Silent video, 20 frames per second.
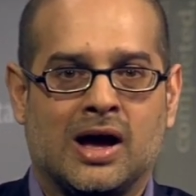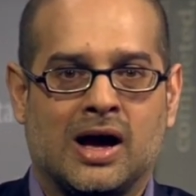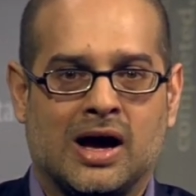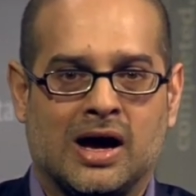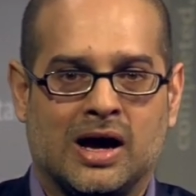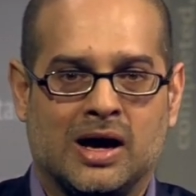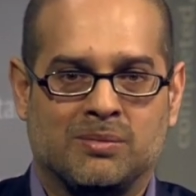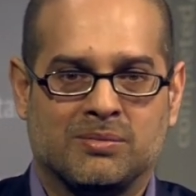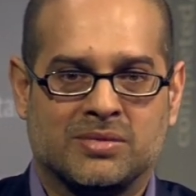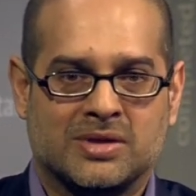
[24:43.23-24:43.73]

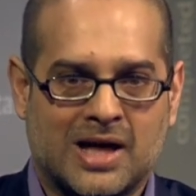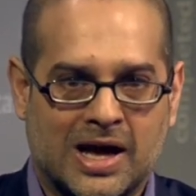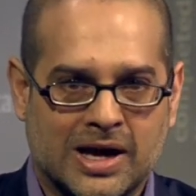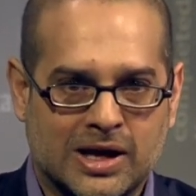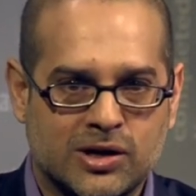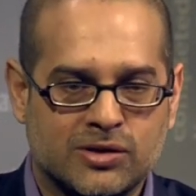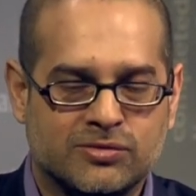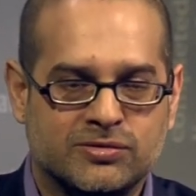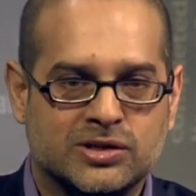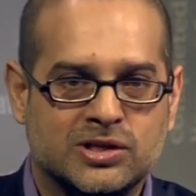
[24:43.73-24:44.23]
Um,
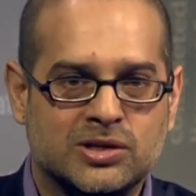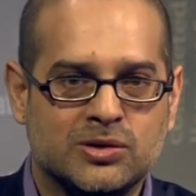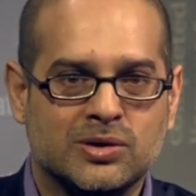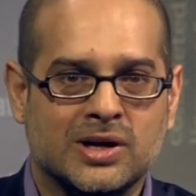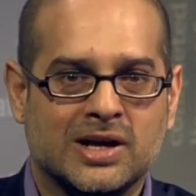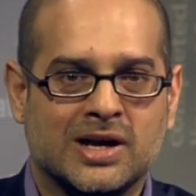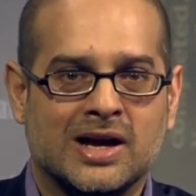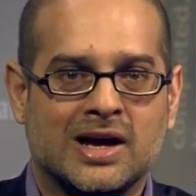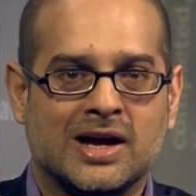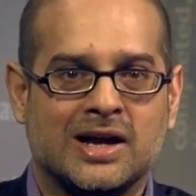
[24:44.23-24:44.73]
thank you for
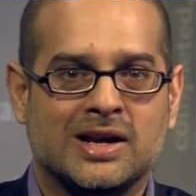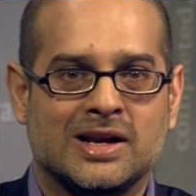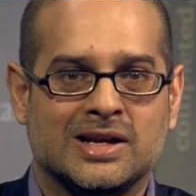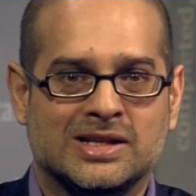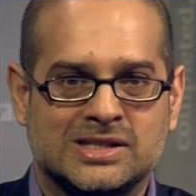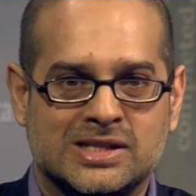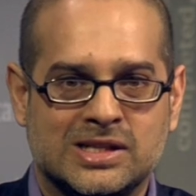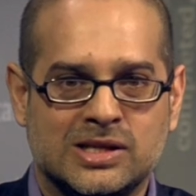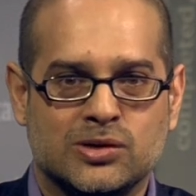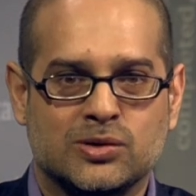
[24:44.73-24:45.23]
tuning in and
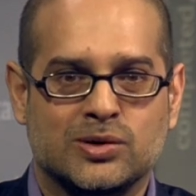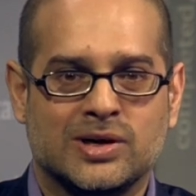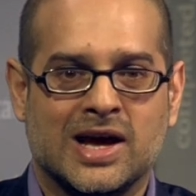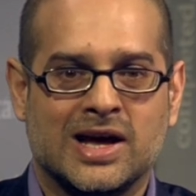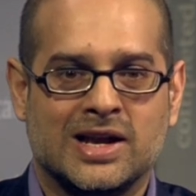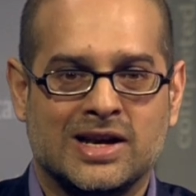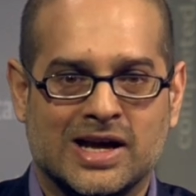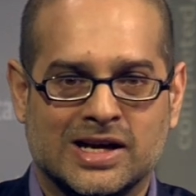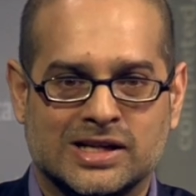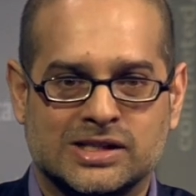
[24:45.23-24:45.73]
see you
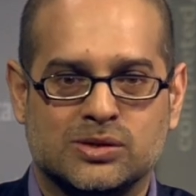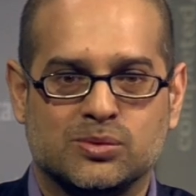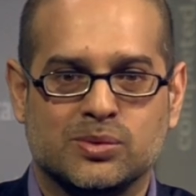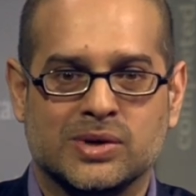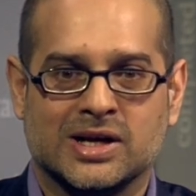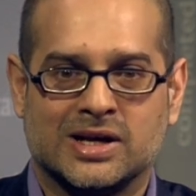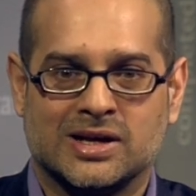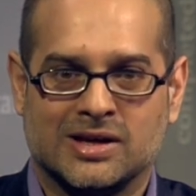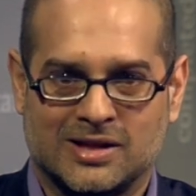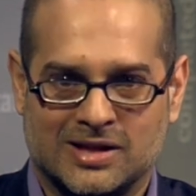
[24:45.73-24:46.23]
again next
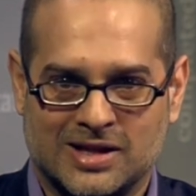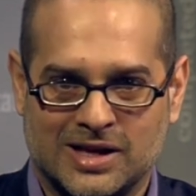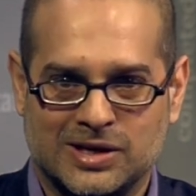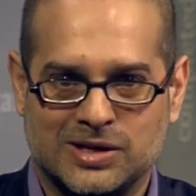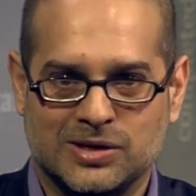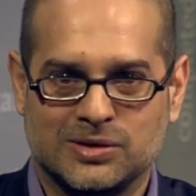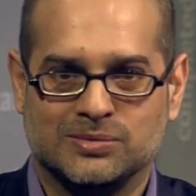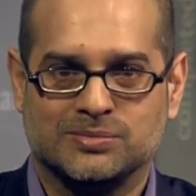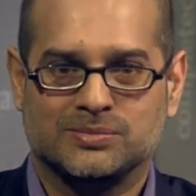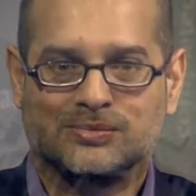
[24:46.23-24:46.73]
week. Thank
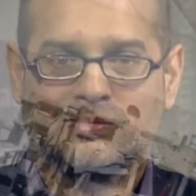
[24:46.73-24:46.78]
you.